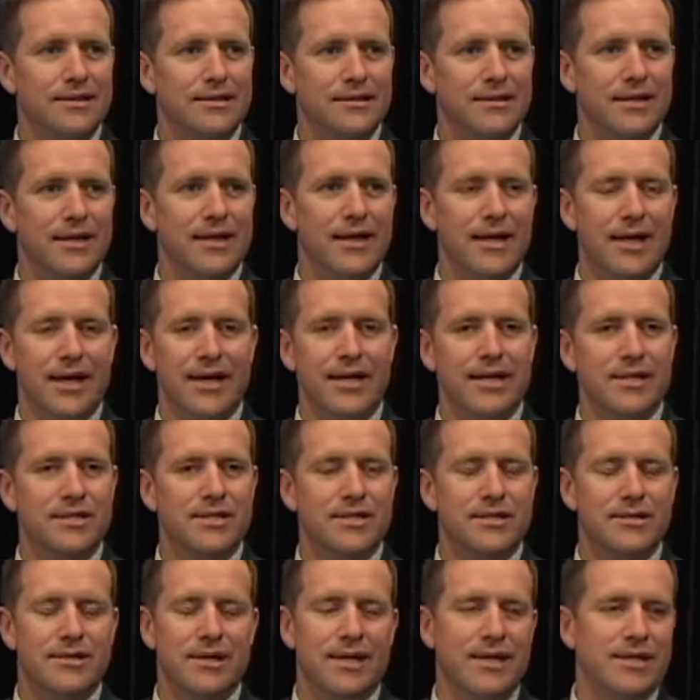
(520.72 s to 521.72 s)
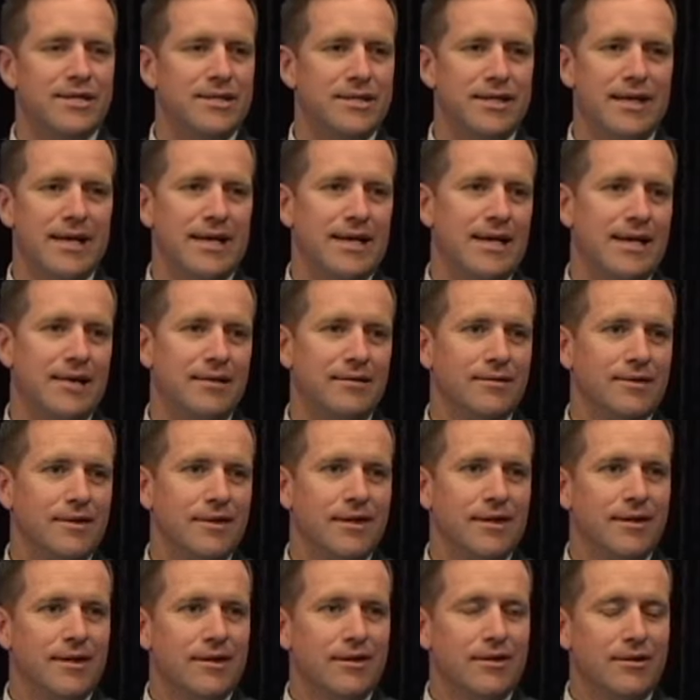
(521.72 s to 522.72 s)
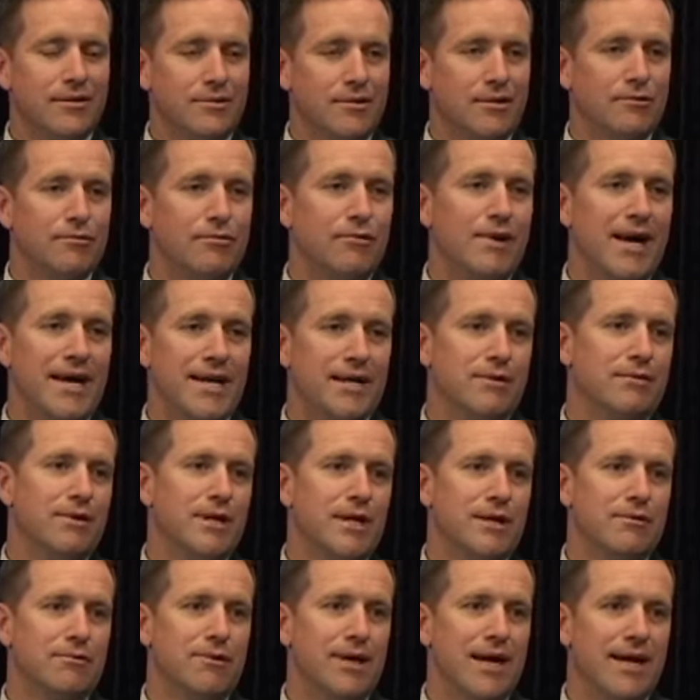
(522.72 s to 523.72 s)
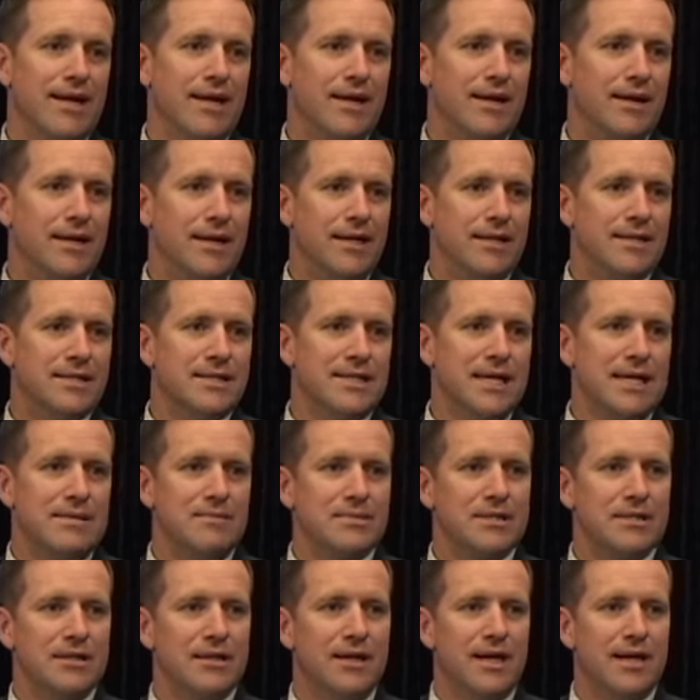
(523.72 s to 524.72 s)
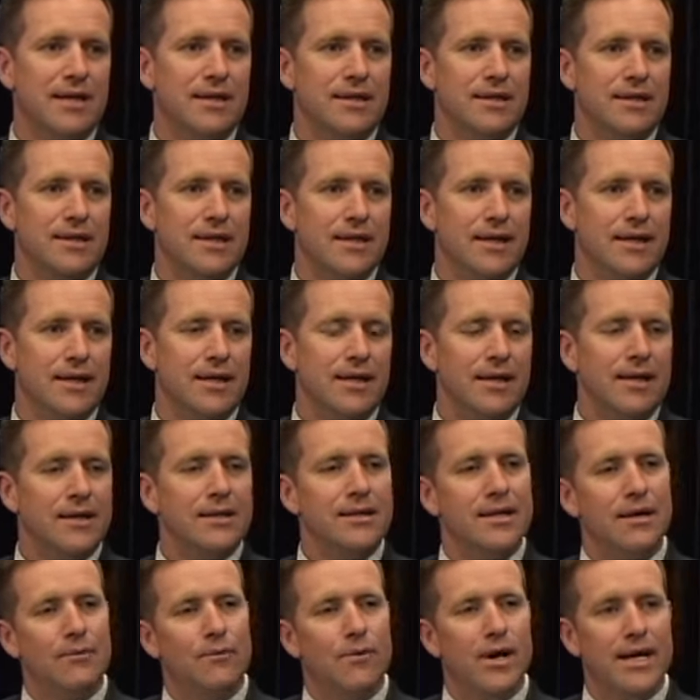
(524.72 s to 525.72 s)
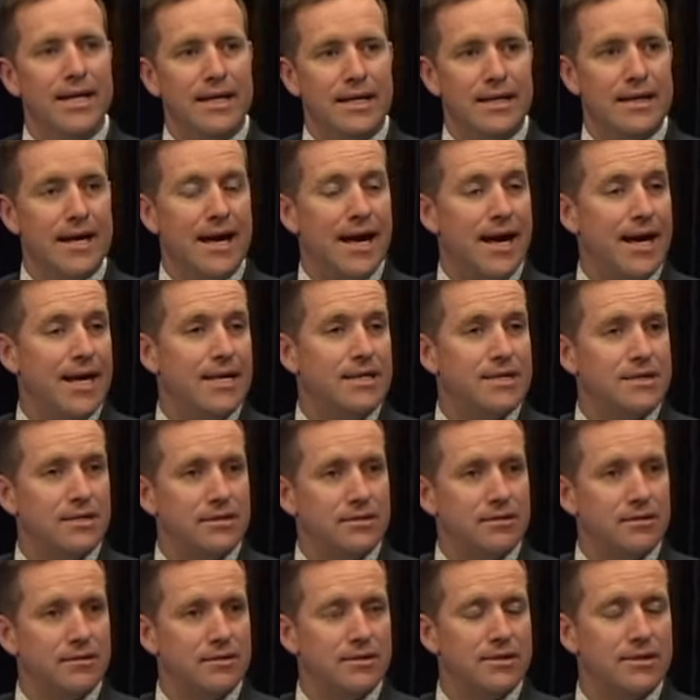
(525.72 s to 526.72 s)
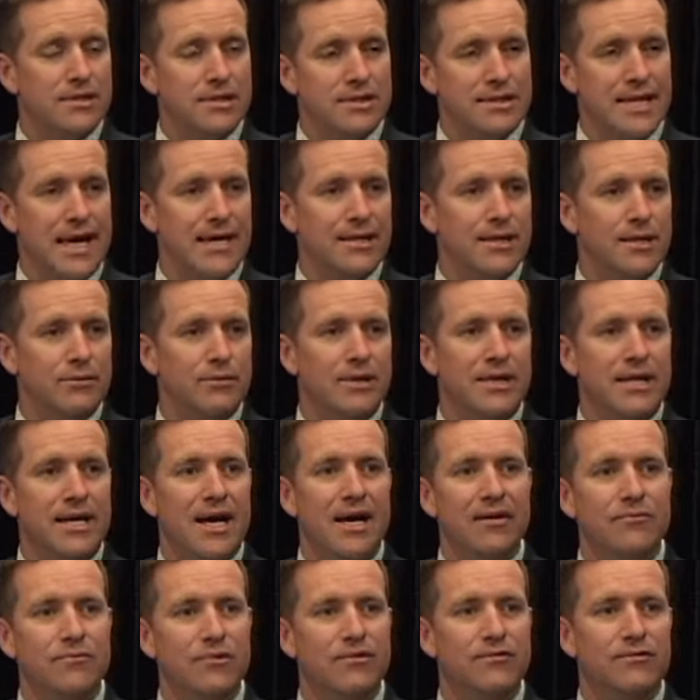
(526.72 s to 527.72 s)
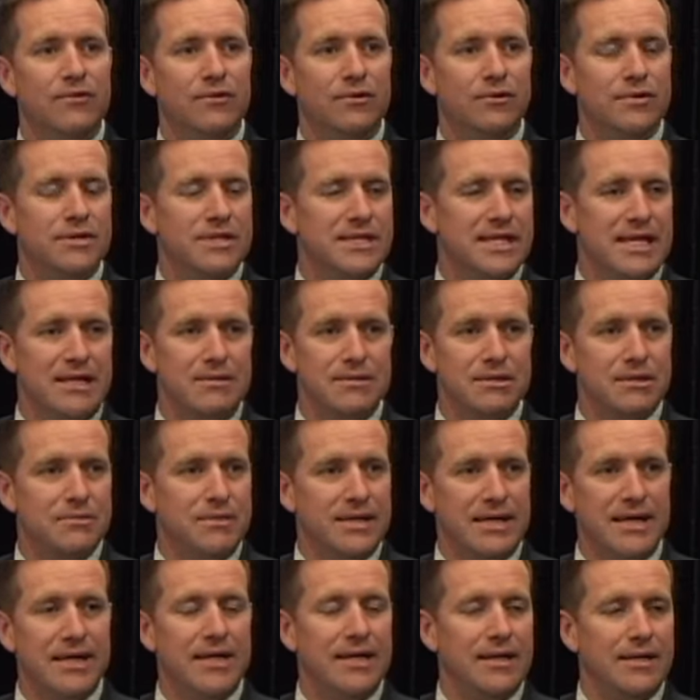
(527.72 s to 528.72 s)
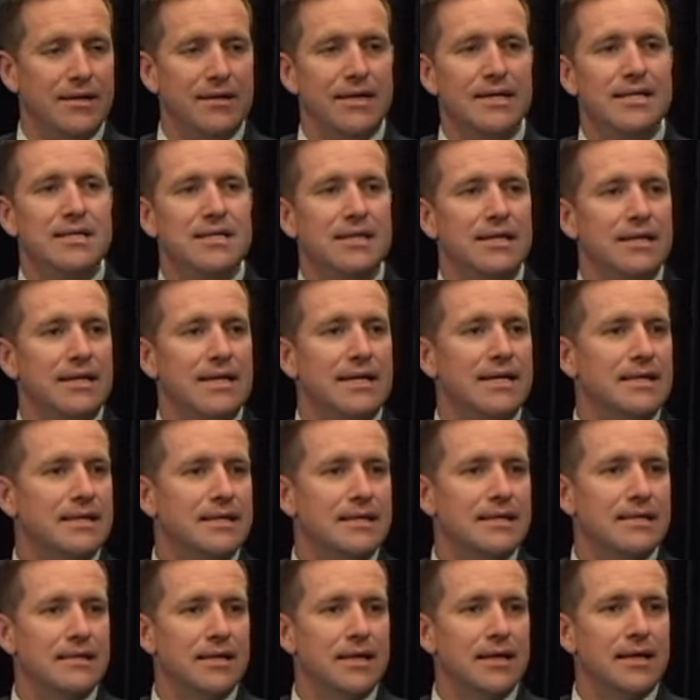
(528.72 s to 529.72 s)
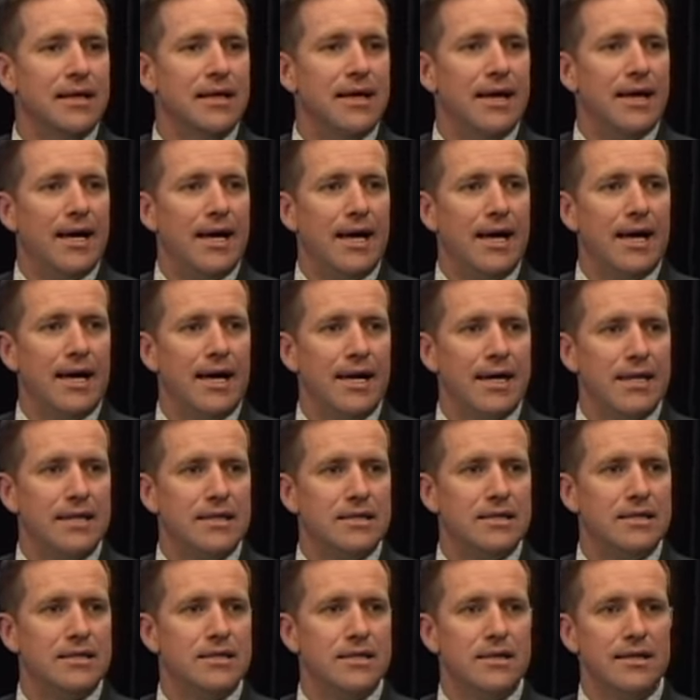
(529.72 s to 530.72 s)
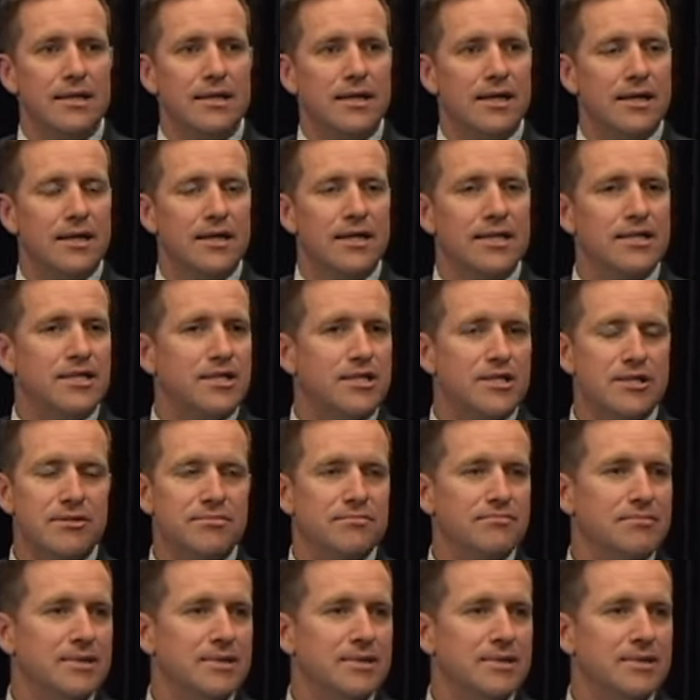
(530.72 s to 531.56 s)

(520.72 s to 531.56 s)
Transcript: Yeah, and it's getting greater and greater. It seems like the 1 in 8 stat that we gave before seems to be getting less and less. And it's,